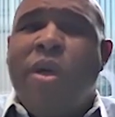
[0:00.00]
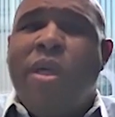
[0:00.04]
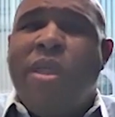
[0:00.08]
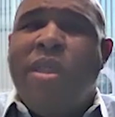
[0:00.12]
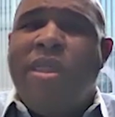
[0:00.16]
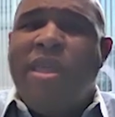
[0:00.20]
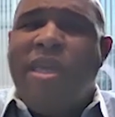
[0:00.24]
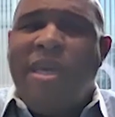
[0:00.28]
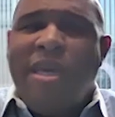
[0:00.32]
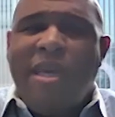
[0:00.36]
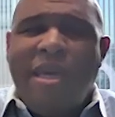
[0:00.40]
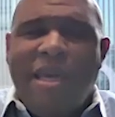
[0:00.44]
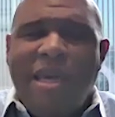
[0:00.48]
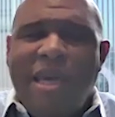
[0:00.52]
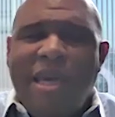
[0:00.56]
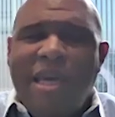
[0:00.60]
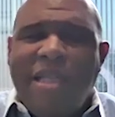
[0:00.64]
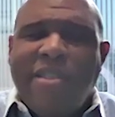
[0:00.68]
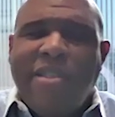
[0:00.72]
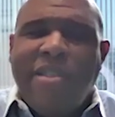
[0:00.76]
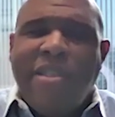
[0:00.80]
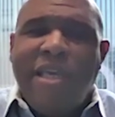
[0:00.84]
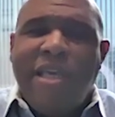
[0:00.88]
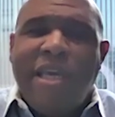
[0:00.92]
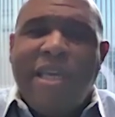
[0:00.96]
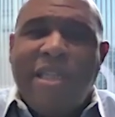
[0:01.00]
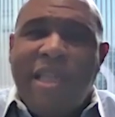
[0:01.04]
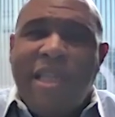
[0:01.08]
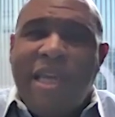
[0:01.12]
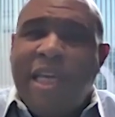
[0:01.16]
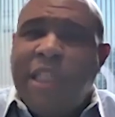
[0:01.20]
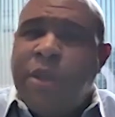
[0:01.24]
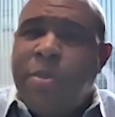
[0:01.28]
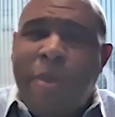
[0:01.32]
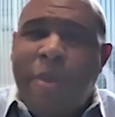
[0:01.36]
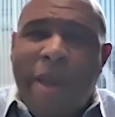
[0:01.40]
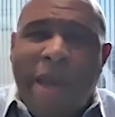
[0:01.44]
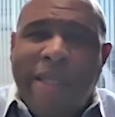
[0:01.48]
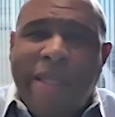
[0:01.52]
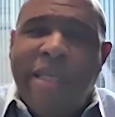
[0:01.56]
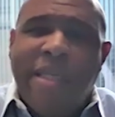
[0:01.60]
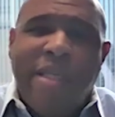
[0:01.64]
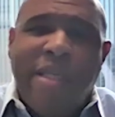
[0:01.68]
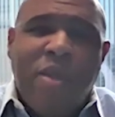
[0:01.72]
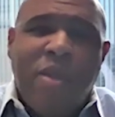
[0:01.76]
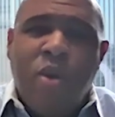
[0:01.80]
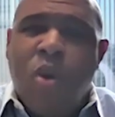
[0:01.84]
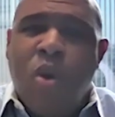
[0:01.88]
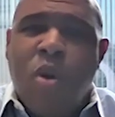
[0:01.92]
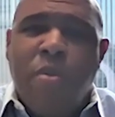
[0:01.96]
the it's the, the
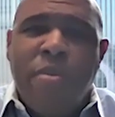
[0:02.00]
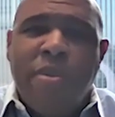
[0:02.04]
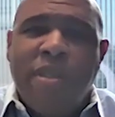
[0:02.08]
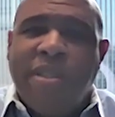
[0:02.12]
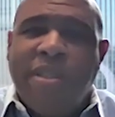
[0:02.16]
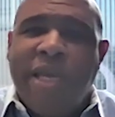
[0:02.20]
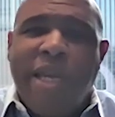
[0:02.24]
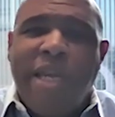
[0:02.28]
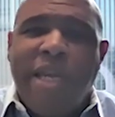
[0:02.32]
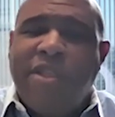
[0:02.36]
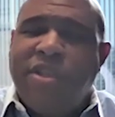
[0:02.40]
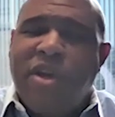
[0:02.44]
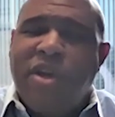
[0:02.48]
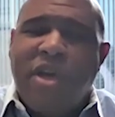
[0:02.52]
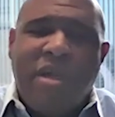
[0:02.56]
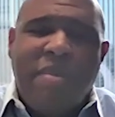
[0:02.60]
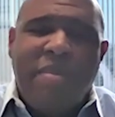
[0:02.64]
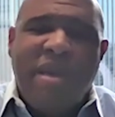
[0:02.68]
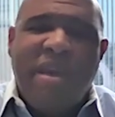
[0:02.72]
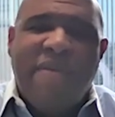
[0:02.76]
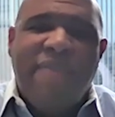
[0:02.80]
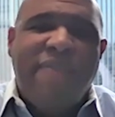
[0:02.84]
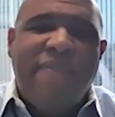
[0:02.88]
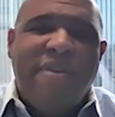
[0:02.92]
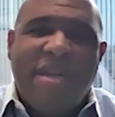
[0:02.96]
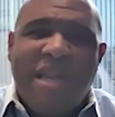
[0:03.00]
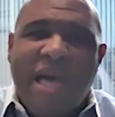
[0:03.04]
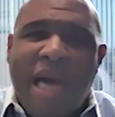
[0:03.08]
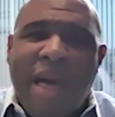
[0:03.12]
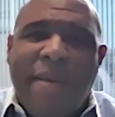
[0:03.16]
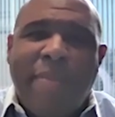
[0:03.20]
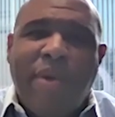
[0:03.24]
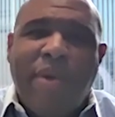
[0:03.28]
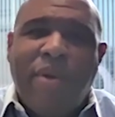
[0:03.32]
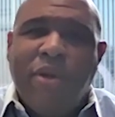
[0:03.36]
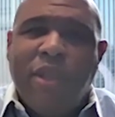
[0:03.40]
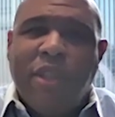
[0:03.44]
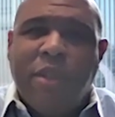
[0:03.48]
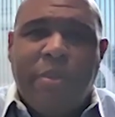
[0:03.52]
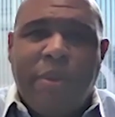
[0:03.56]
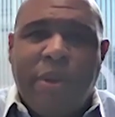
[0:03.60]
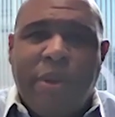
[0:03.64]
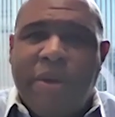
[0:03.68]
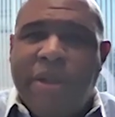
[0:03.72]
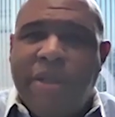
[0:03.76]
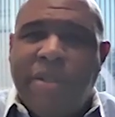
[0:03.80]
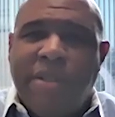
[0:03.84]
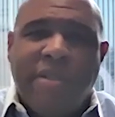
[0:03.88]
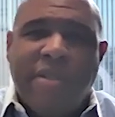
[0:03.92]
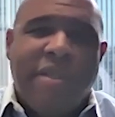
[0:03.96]
expected norm is that it's going to be a phenomenal
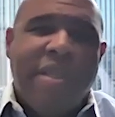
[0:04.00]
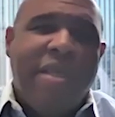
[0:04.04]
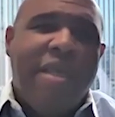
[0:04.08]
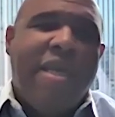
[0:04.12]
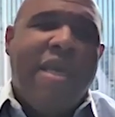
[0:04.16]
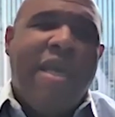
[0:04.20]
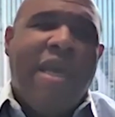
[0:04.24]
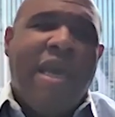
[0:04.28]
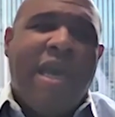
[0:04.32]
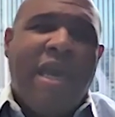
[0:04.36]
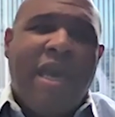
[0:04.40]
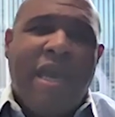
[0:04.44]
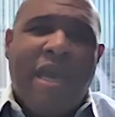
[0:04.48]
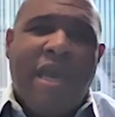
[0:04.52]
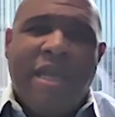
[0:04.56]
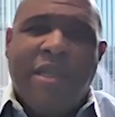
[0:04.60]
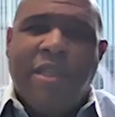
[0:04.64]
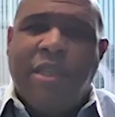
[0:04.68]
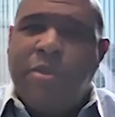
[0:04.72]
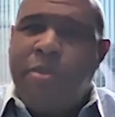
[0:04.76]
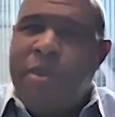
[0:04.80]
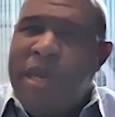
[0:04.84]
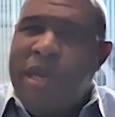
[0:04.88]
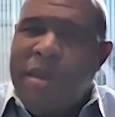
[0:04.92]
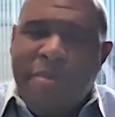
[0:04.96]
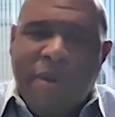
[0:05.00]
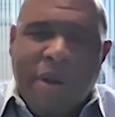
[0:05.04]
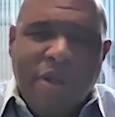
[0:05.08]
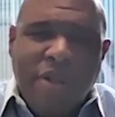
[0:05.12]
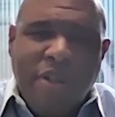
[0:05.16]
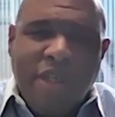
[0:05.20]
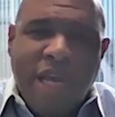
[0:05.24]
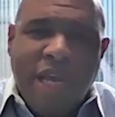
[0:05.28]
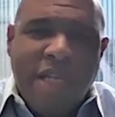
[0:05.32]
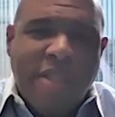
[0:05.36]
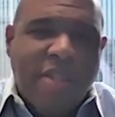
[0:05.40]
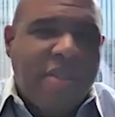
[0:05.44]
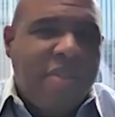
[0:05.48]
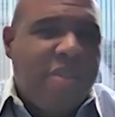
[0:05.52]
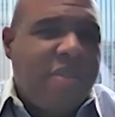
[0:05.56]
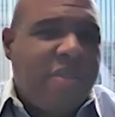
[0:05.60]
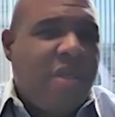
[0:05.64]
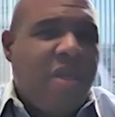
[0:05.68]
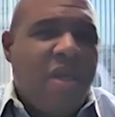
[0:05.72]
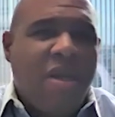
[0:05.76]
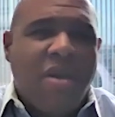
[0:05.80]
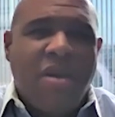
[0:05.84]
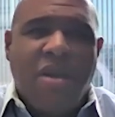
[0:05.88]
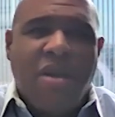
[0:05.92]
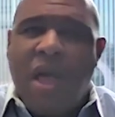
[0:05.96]
experience. And Speedbird
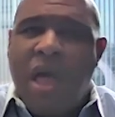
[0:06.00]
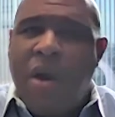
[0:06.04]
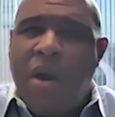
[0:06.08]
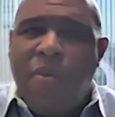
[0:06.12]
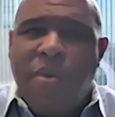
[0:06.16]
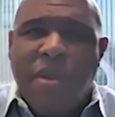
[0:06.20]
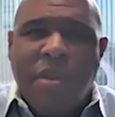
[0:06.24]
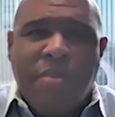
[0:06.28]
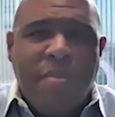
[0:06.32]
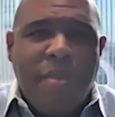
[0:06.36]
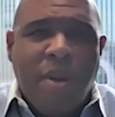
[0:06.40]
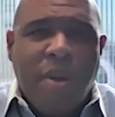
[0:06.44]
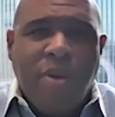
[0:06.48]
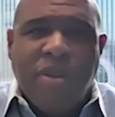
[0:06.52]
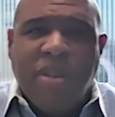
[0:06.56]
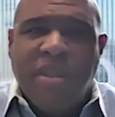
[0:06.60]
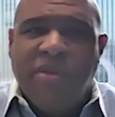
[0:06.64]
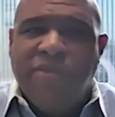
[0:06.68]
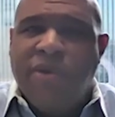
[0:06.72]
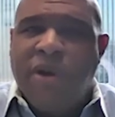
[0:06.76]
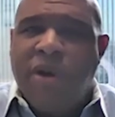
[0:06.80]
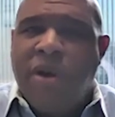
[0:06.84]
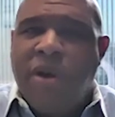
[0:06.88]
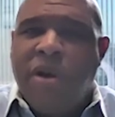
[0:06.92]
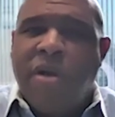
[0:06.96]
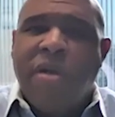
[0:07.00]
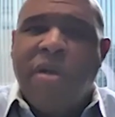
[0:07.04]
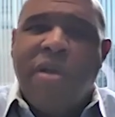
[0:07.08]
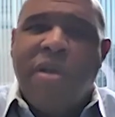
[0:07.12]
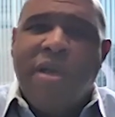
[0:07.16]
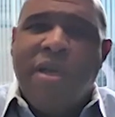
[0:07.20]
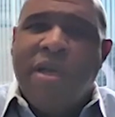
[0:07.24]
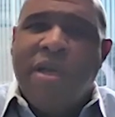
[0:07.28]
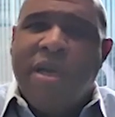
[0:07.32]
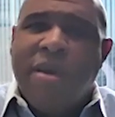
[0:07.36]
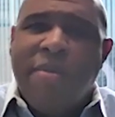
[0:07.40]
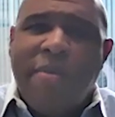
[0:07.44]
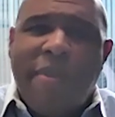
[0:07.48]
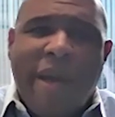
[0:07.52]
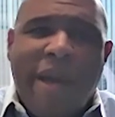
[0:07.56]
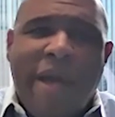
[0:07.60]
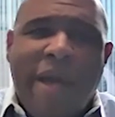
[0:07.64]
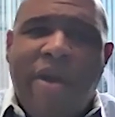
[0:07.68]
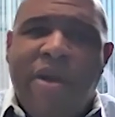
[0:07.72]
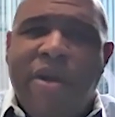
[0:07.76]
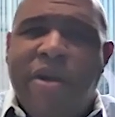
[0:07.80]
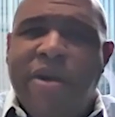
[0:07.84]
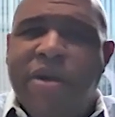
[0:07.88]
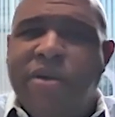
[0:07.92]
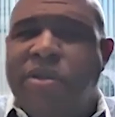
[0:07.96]
Jets, along with most of our
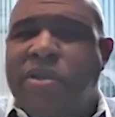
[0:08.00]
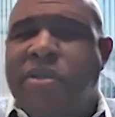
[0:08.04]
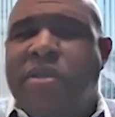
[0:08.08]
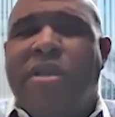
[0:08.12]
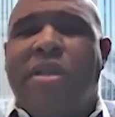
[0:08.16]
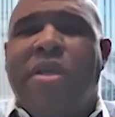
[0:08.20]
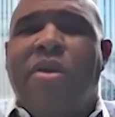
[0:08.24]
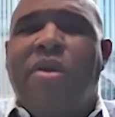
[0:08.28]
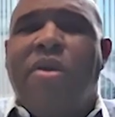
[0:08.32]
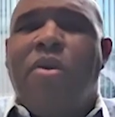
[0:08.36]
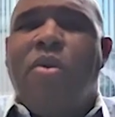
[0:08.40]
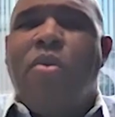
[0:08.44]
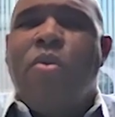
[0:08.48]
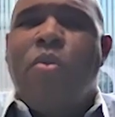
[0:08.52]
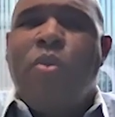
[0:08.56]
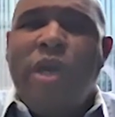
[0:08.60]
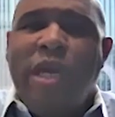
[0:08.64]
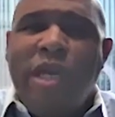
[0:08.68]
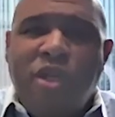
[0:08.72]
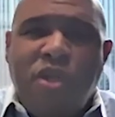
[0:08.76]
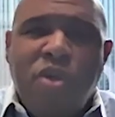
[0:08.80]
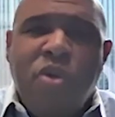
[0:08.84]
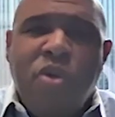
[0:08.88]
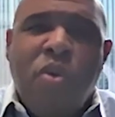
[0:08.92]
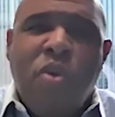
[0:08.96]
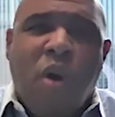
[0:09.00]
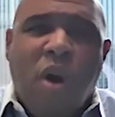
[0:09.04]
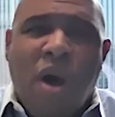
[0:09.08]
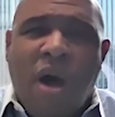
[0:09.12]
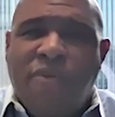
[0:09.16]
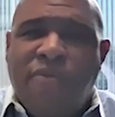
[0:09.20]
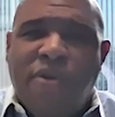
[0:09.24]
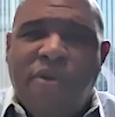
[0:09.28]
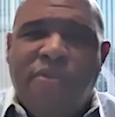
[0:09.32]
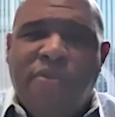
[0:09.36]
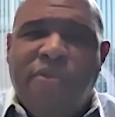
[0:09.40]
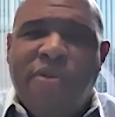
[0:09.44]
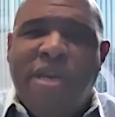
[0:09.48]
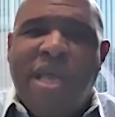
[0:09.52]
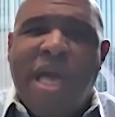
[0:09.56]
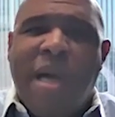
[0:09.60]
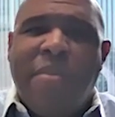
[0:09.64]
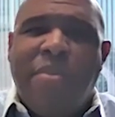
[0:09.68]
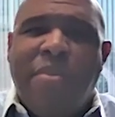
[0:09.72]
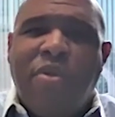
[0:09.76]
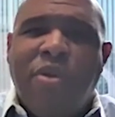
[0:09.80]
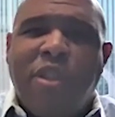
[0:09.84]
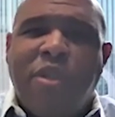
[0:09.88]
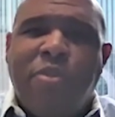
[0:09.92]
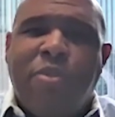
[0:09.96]
competitors, we do offer
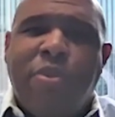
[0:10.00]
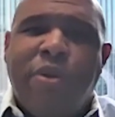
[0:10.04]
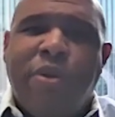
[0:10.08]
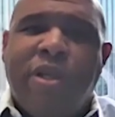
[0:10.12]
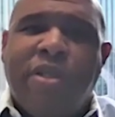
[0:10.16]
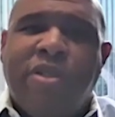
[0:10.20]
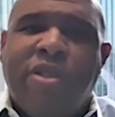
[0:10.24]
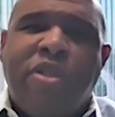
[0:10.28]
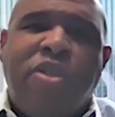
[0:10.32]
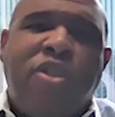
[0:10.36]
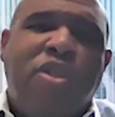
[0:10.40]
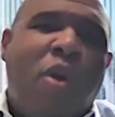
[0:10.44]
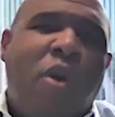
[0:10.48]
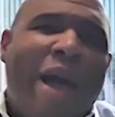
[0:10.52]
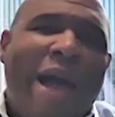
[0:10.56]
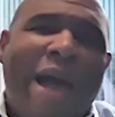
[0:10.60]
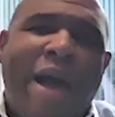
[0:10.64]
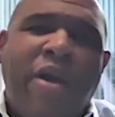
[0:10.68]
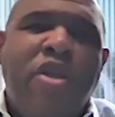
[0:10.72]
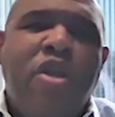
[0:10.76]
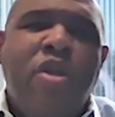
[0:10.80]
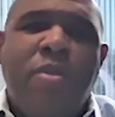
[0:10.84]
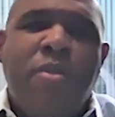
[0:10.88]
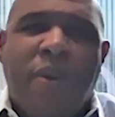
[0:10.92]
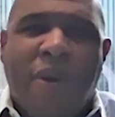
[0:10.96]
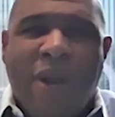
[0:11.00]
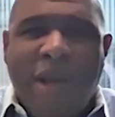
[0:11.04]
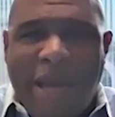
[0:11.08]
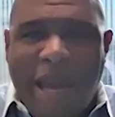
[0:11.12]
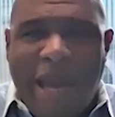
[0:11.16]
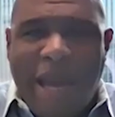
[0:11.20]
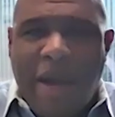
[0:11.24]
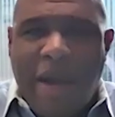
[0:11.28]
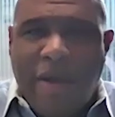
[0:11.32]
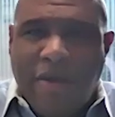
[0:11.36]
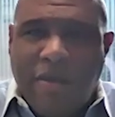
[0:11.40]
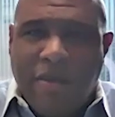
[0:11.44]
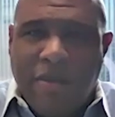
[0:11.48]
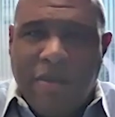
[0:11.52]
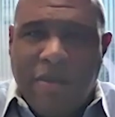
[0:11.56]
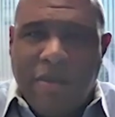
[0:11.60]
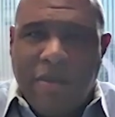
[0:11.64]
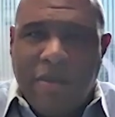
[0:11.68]
phenomenal experience. So, how do you break out?